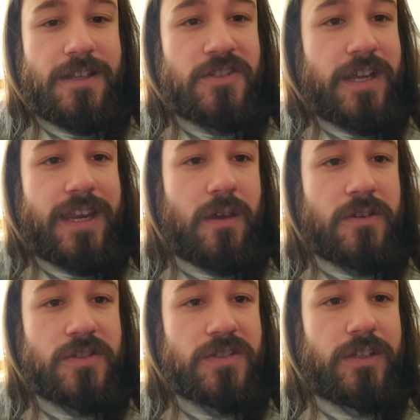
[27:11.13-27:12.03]
Check it out
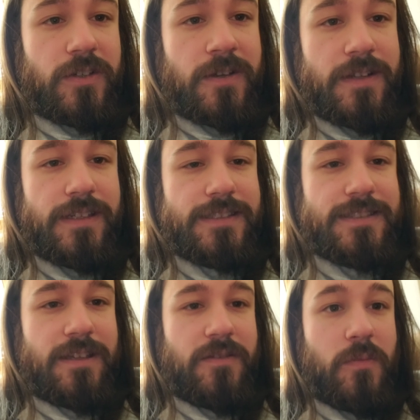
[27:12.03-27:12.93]
on Shudder. It's
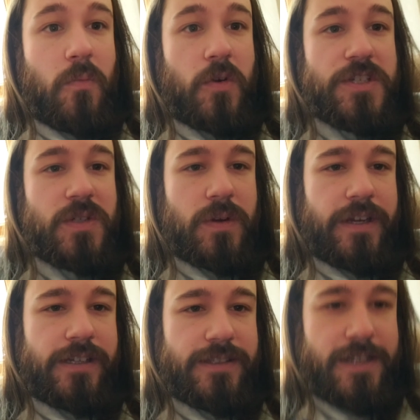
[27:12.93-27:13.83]
the
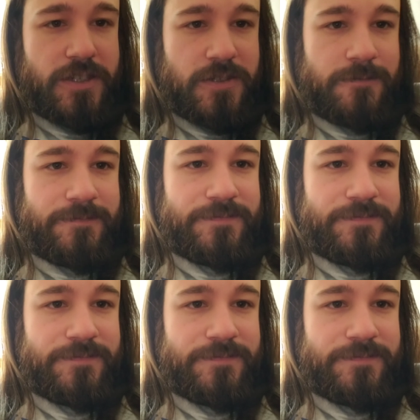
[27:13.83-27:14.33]
Mortuary Collection.